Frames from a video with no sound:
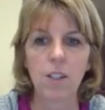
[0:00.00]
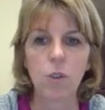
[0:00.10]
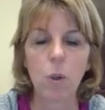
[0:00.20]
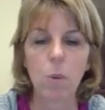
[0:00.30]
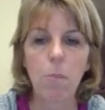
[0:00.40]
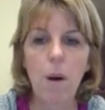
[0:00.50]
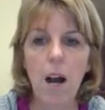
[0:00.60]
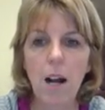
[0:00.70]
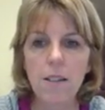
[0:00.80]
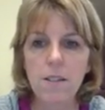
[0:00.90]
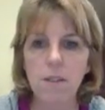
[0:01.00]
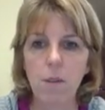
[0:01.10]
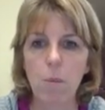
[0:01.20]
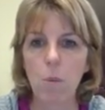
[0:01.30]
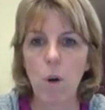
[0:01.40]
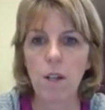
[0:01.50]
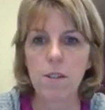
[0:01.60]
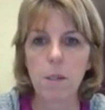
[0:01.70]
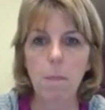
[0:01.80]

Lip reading: So positive number one is